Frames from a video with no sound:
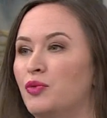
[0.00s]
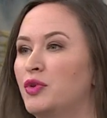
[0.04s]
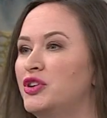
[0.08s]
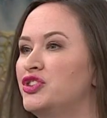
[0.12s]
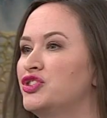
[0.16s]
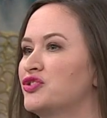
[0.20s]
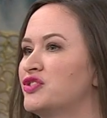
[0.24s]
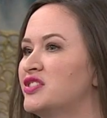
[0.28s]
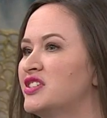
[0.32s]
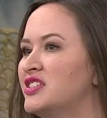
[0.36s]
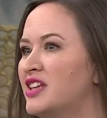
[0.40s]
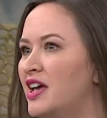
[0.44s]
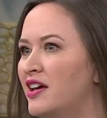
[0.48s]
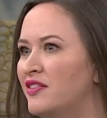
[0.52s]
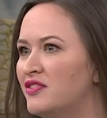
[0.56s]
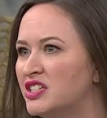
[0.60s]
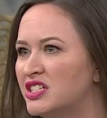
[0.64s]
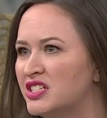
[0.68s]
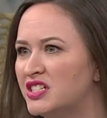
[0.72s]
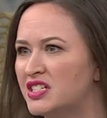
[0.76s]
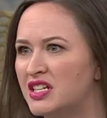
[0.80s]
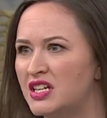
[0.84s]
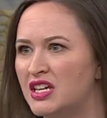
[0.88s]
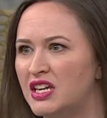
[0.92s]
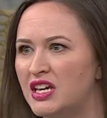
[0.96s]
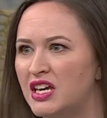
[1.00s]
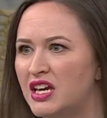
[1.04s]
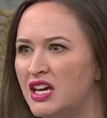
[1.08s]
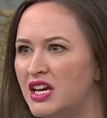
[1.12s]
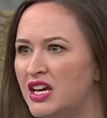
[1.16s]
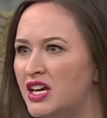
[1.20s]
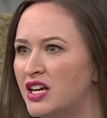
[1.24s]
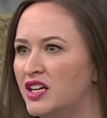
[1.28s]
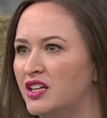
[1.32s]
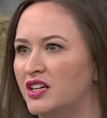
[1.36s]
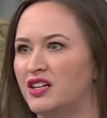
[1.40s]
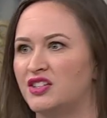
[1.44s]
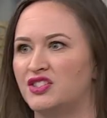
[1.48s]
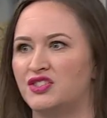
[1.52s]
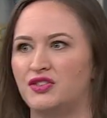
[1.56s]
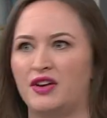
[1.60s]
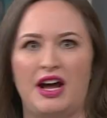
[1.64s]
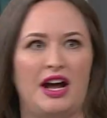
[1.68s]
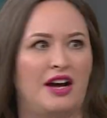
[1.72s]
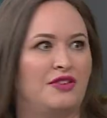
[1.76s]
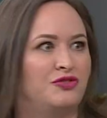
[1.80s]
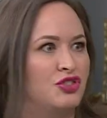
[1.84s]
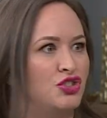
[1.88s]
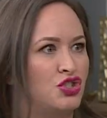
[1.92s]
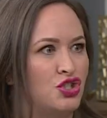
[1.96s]
when you're 17 because right. you
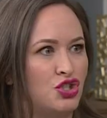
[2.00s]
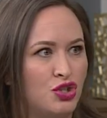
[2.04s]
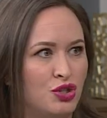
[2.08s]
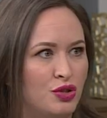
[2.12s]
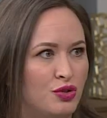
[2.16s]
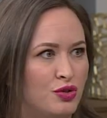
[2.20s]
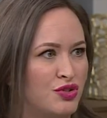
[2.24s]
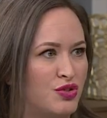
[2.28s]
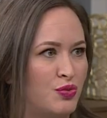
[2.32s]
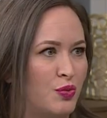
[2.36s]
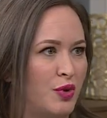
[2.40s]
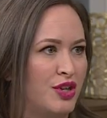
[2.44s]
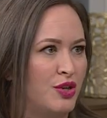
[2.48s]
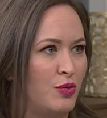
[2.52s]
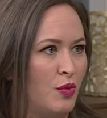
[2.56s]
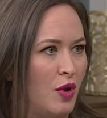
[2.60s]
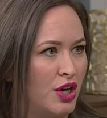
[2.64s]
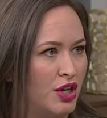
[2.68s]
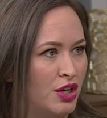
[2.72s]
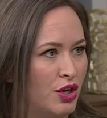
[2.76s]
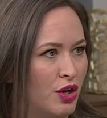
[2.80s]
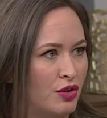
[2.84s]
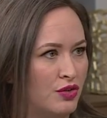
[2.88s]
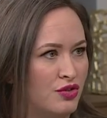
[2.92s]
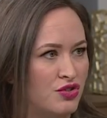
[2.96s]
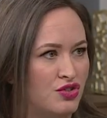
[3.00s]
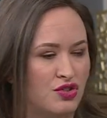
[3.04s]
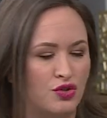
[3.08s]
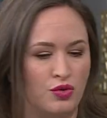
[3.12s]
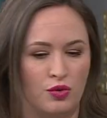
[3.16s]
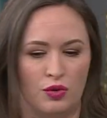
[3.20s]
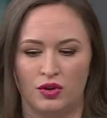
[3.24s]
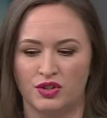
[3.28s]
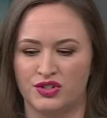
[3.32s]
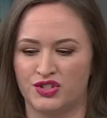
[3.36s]
have to choose where you want to go to school.